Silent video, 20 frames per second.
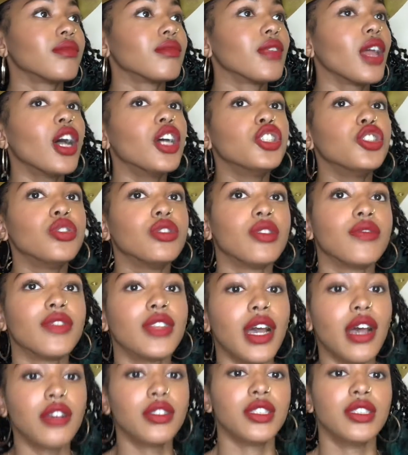hundreds of
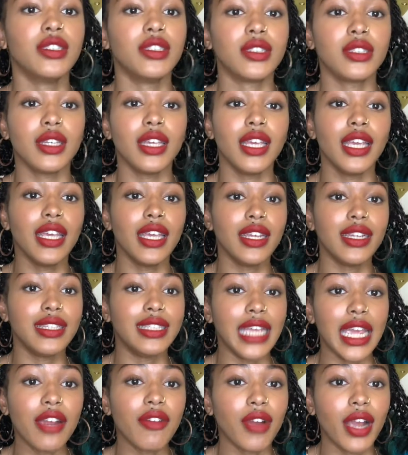thousands,
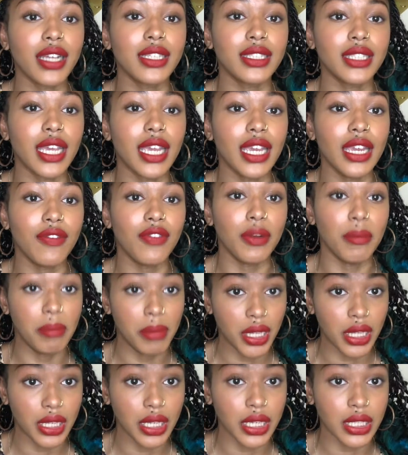dare I say even
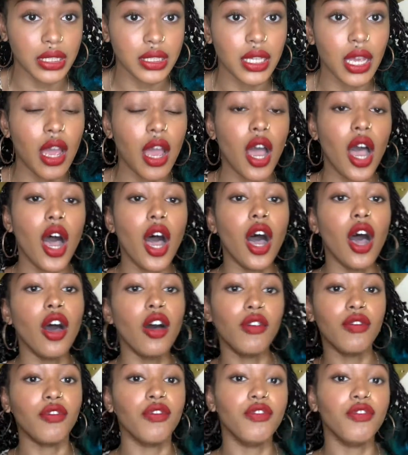millions, of